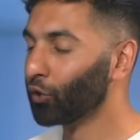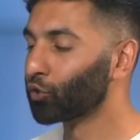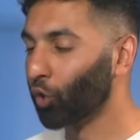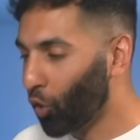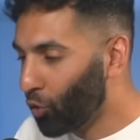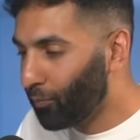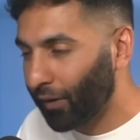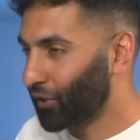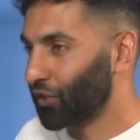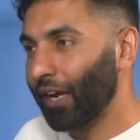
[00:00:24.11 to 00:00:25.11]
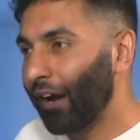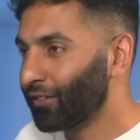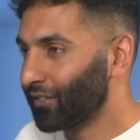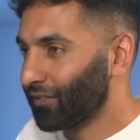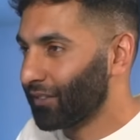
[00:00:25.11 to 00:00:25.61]
So much
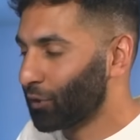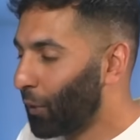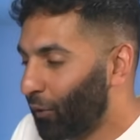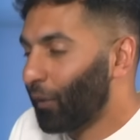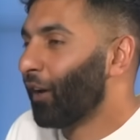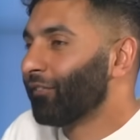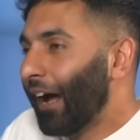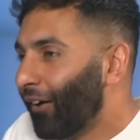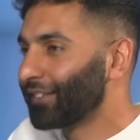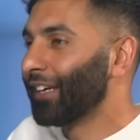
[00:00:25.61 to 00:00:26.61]
narrative to this. Quick, we love narrative.